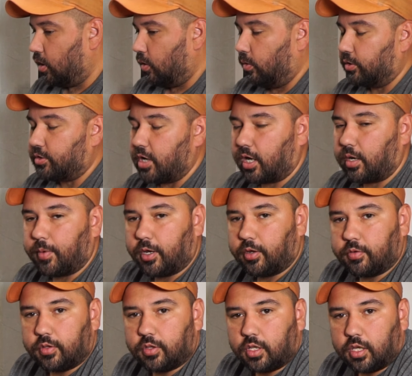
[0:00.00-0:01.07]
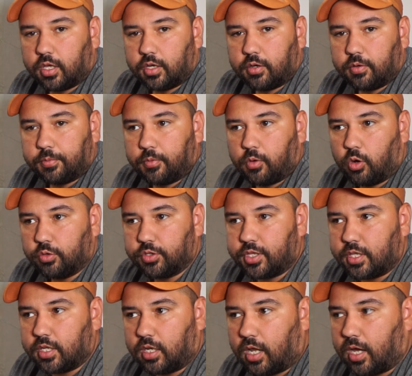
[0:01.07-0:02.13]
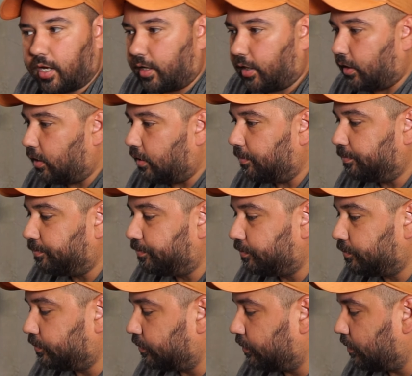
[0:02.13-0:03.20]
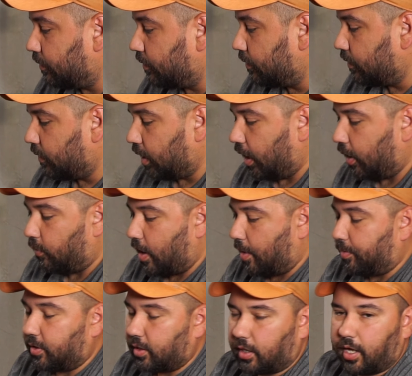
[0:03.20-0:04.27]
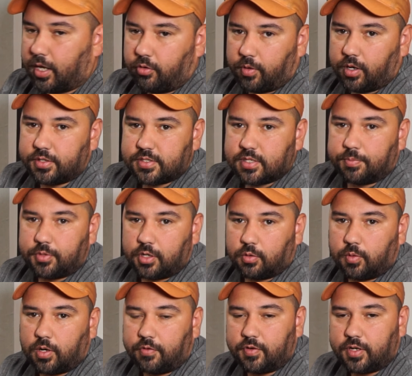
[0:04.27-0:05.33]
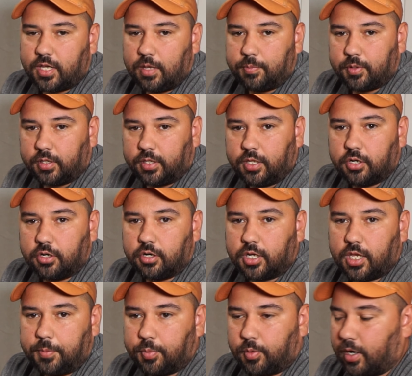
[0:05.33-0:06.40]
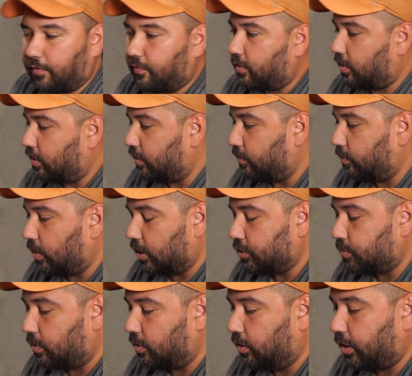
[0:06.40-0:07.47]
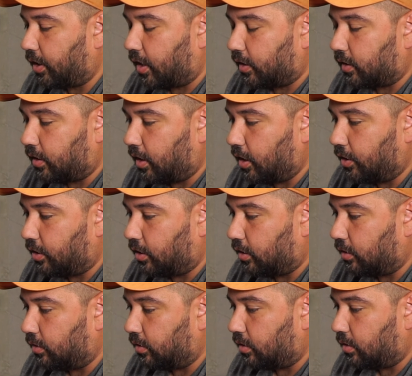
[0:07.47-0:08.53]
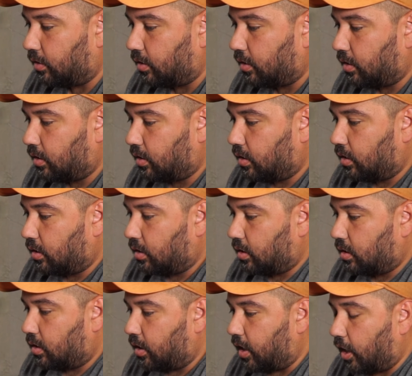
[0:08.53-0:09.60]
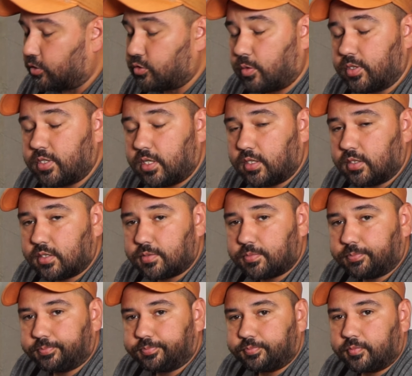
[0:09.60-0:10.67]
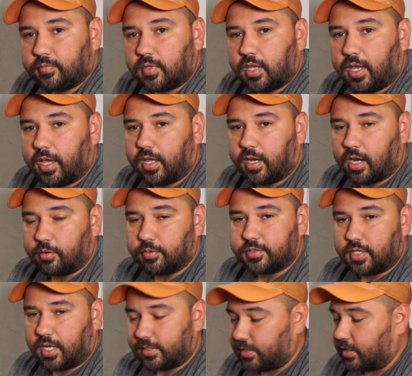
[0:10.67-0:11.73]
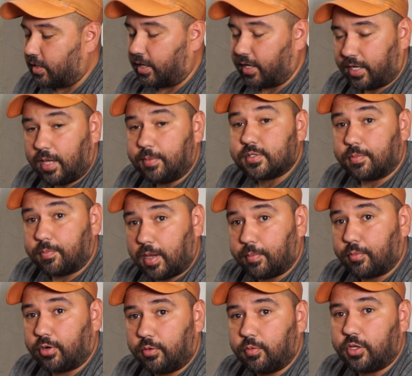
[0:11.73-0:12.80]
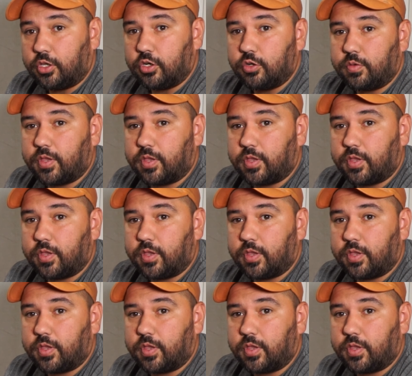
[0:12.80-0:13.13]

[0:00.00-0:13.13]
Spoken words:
we're talking about the holding the line and wrapping the line around something or whatever to keep a leader, keep whatever, as we're looking at the other Altoid tins. And I said that it keeps a memory when you do